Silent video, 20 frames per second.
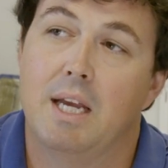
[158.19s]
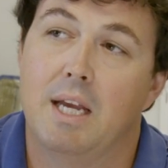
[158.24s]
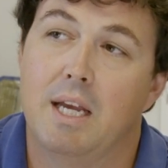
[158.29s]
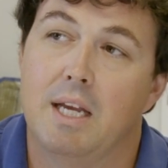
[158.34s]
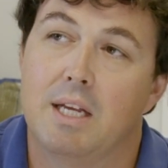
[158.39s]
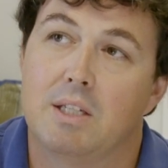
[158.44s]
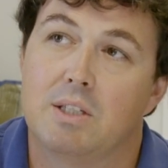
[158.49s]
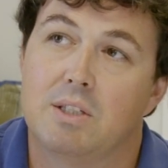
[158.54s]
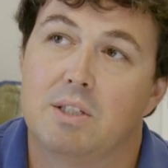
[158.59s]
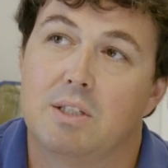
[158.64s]

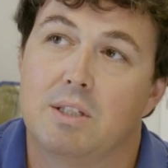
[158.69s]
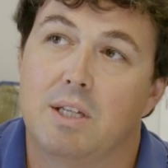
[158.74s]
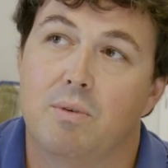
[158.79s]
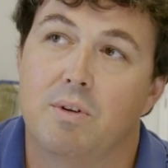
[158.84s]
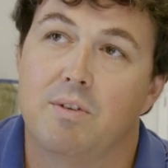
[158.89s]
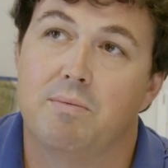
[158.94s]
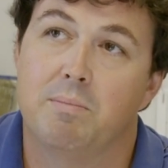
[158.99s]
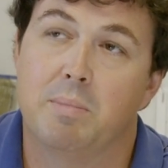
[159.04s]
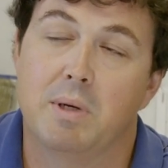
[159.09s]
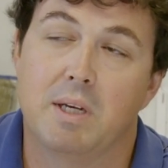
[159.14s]
and
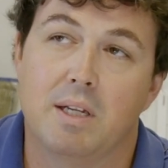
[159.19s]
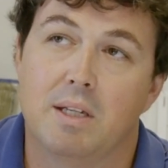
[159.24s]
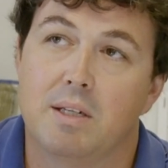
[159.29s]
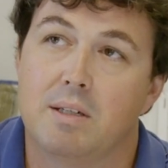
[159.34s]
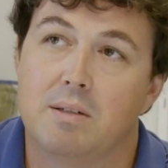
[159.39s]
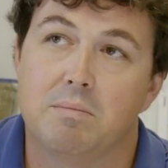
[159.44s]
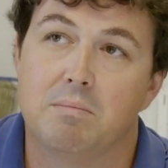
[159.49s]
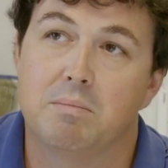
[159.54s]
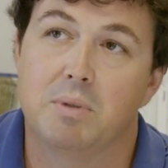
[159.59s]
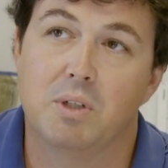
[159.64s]
we've
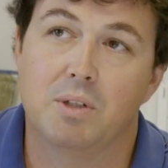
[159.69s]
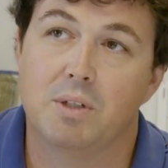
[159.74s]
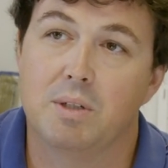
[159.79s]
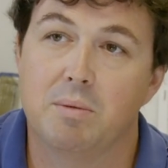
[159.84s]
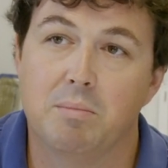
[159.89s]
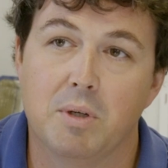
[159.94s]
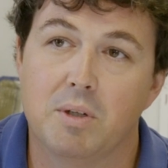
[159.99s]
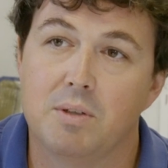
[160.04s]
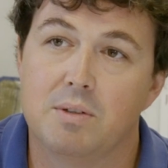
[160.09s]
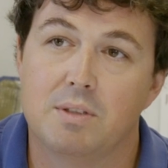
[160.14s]
been
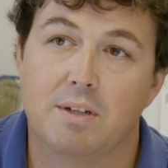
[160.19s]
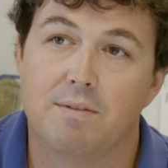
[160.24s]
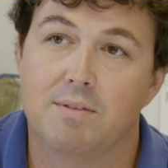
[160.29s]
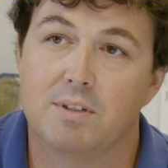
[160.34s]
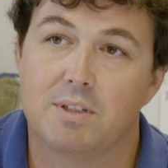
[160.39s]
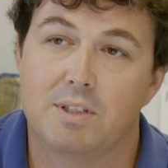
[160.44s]
building boats ever